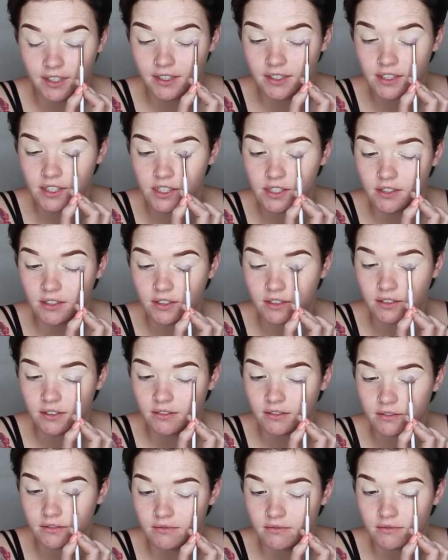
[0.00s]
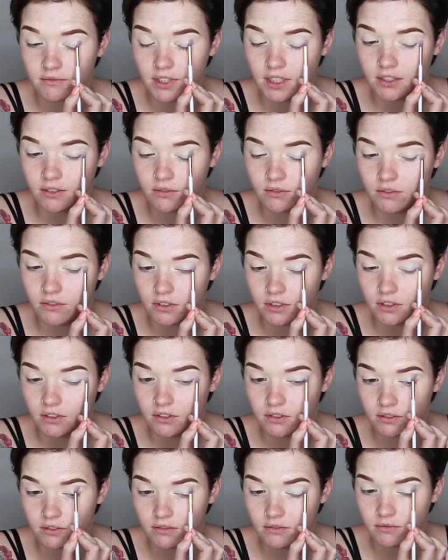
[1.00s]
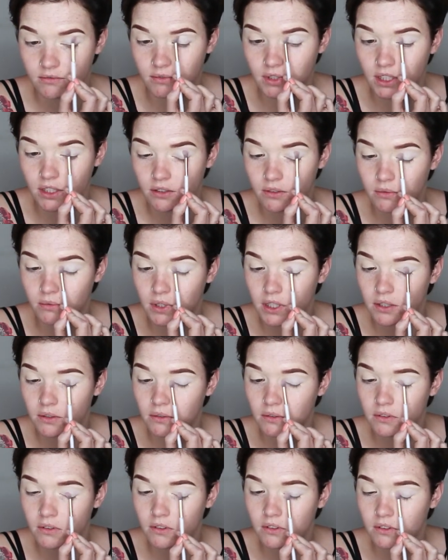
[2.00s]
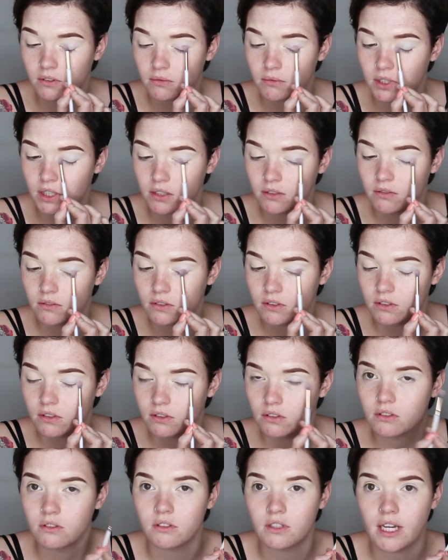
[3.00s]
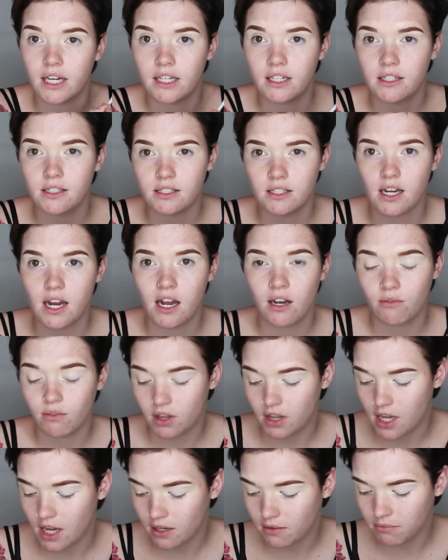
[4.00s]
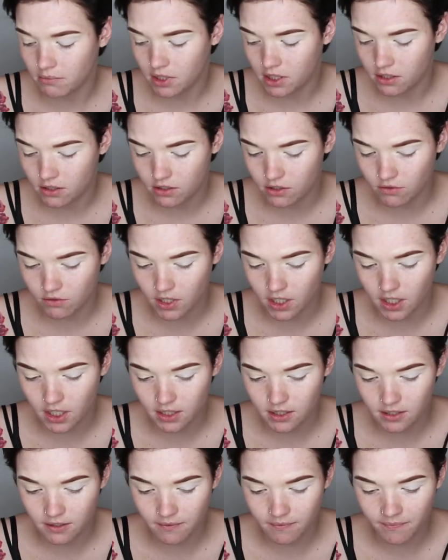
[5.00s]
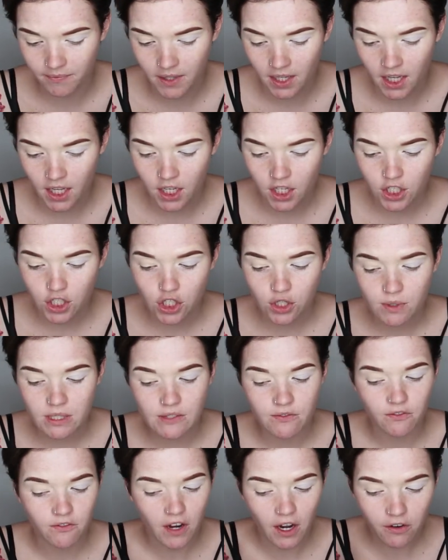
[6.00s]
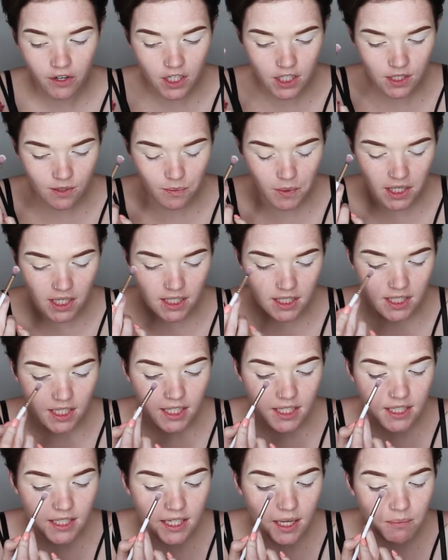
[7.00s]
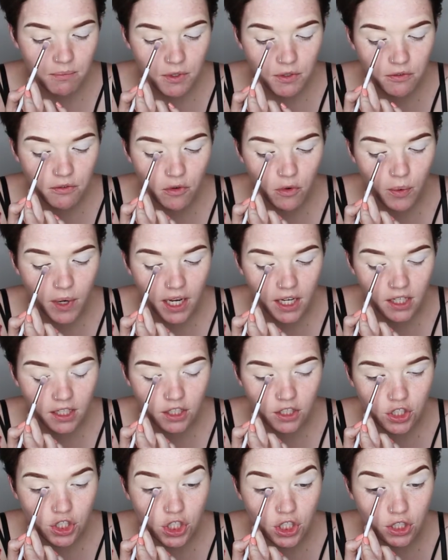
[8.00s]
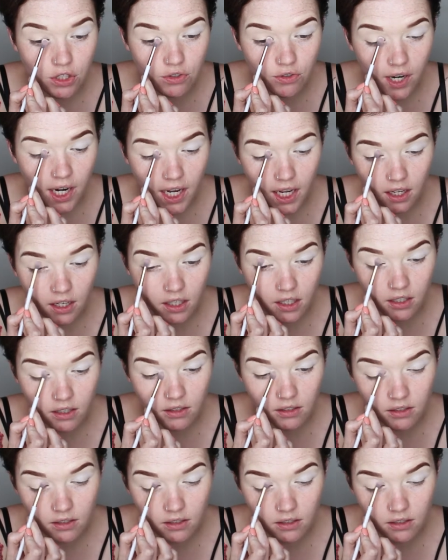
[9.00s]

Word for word: So we all know. We we all we all understand what that means, right? She was very sweet except for when she drank.